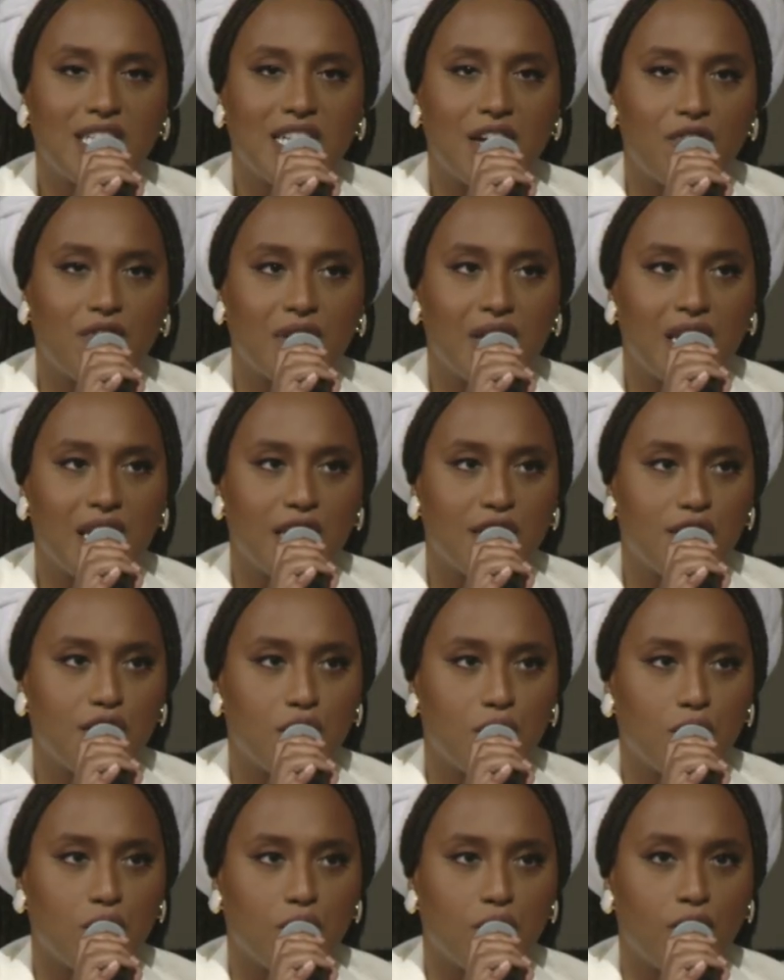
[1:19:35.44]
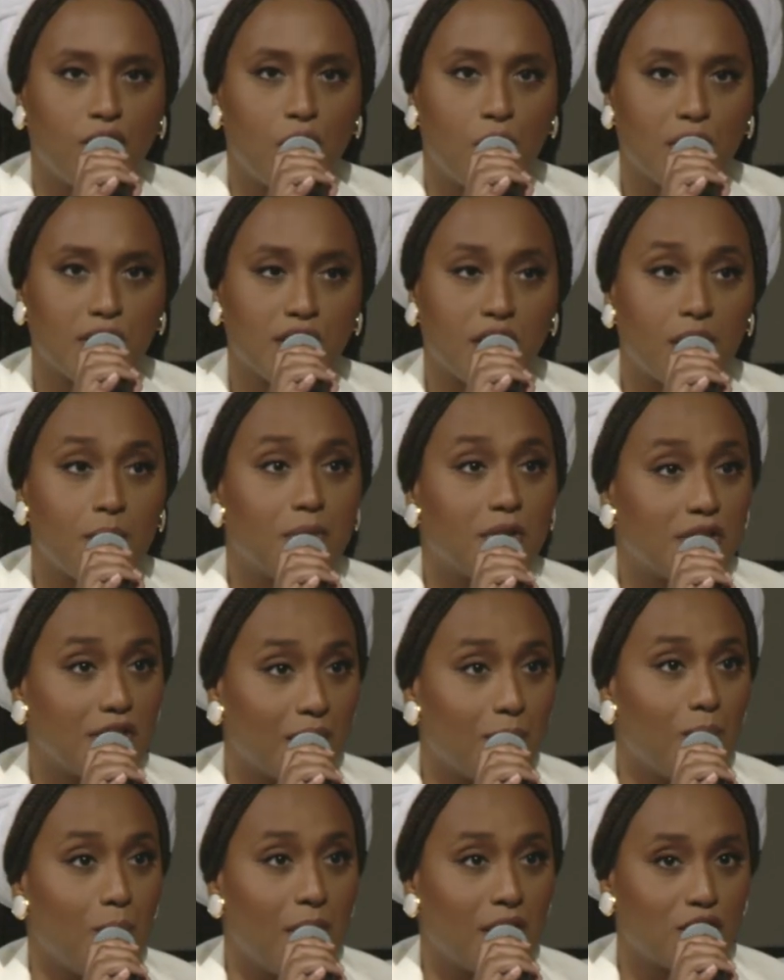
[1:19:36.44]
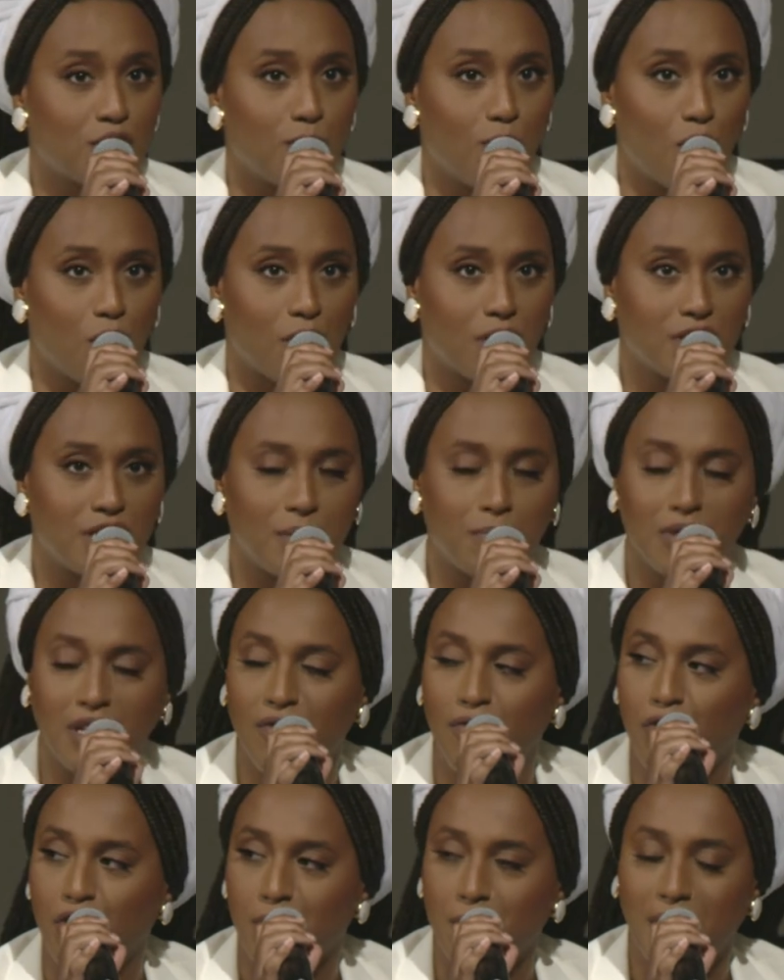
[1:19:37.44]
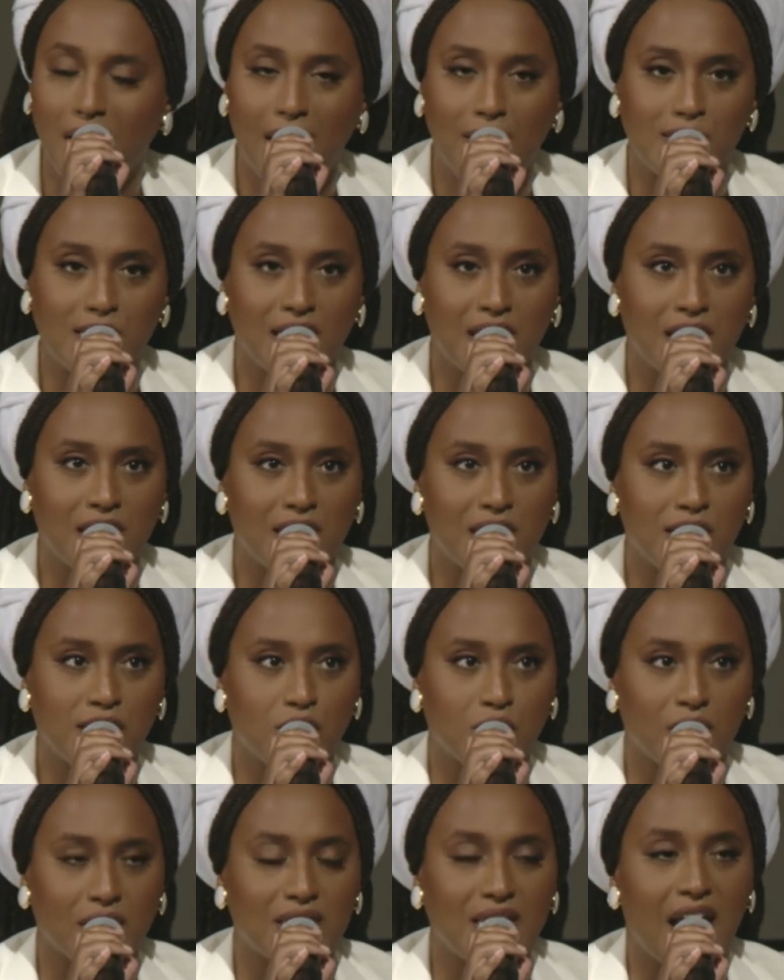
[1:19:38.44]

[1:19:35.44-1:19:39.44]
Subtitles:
definitely need to focus on building much more deeply affordable housing in the district